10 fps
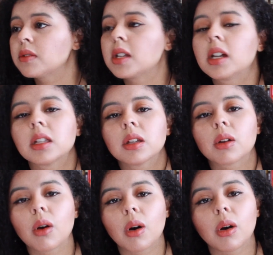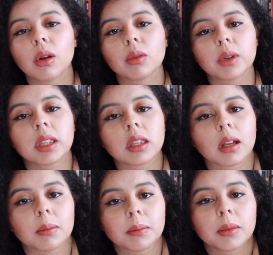taken it all with
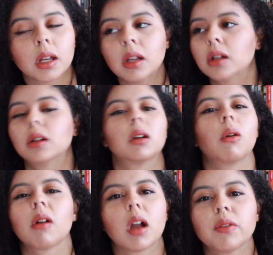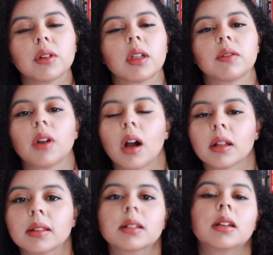them wherever they've
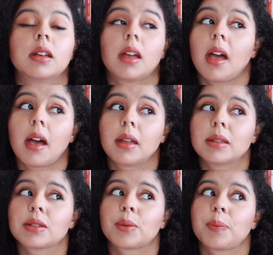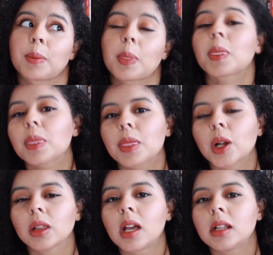gone. And they're
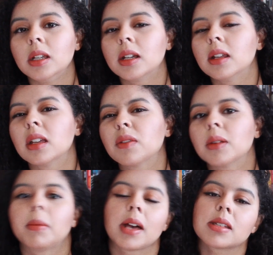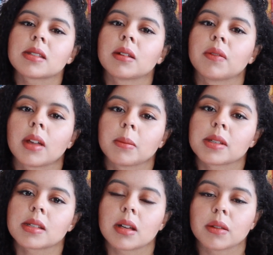likely going to give the best of
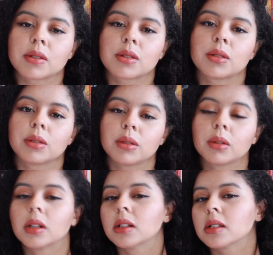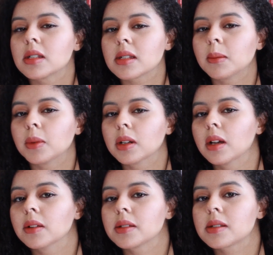themselves to someone
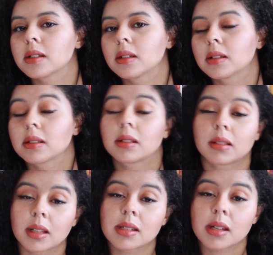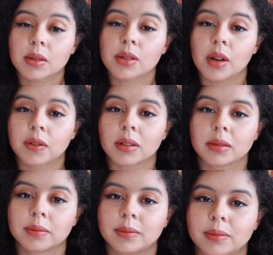else. That sounds awful.
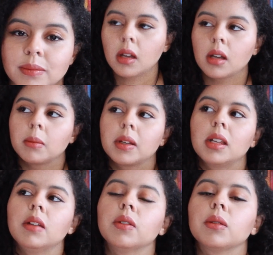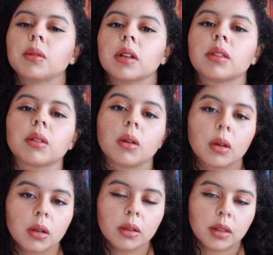But even with
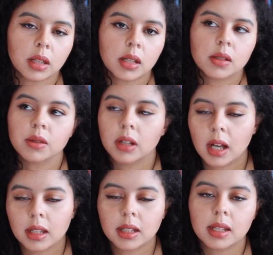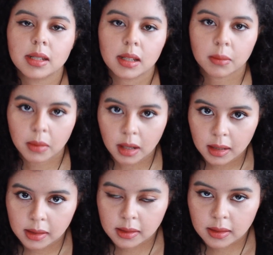all these realities in
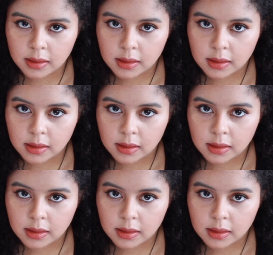mind,